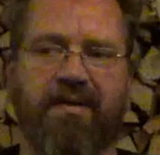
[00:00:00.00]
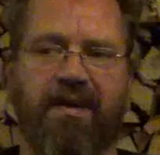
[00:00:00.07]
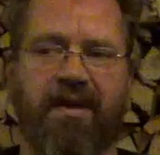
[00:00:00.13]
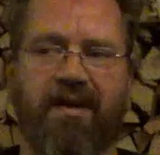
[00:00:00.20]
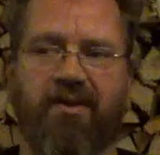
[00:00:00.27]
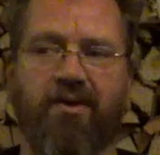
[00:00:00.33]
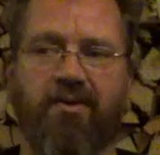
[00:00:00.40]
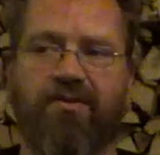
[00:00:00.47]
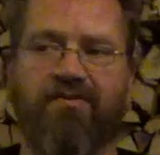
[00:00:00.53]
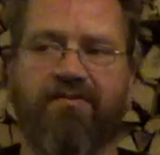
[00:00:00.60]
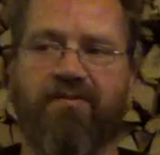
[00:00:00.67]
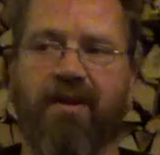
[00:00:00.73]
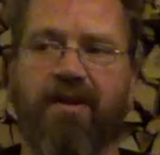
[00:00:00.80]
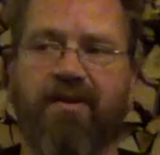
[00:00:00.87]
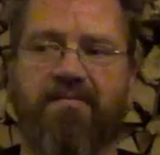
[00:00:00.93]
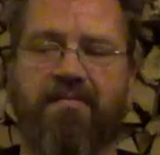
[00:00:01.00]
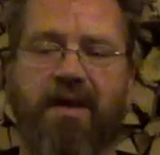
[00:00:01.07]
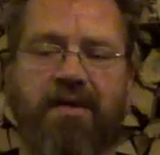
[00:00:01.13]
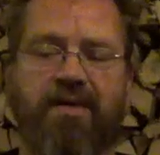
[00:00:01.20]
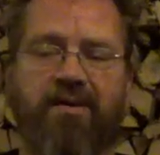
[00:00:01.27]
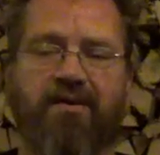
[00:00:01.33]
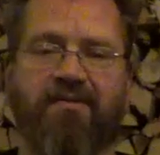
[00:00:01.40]
And not very
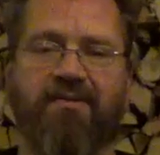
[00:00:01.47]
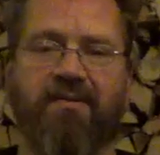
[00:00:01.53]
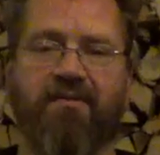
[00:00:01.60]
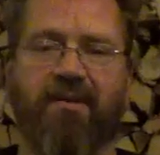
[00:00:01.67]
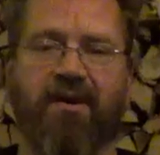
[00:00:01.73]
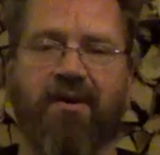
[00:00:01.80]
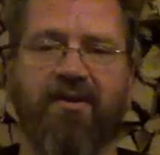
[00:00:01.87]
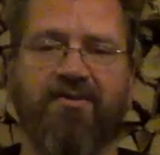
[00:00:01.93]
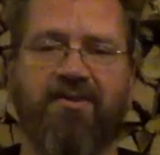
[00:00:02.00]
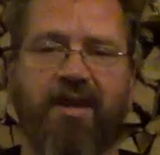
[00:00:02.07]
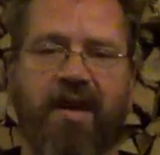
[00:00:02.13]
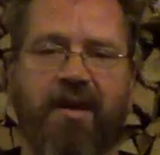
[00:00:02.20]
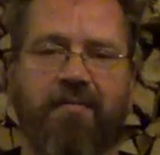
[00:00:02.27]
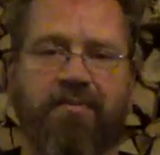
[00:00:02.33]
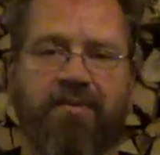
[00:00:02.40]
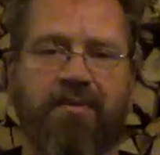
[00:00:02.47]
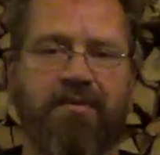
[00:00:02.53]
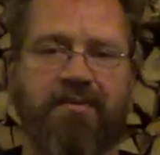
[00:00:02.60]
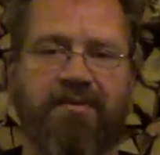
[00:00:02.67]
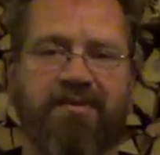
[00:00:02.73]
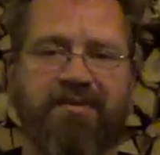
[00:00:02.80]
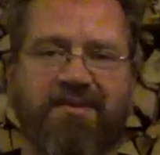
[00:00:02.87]
many of them are jabbed,
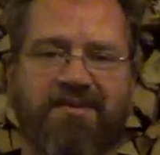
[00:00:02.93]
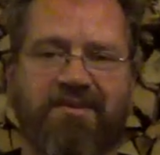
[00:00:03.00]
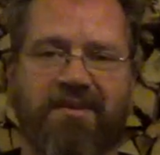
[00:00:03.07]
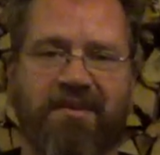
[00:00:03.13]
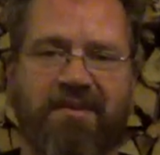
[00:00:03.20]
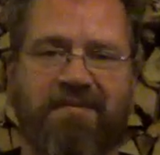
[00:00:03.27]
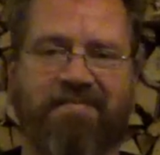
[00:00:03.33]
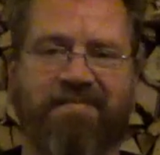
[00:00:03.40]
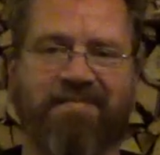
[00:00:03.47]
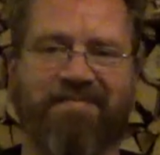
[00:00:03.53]
see?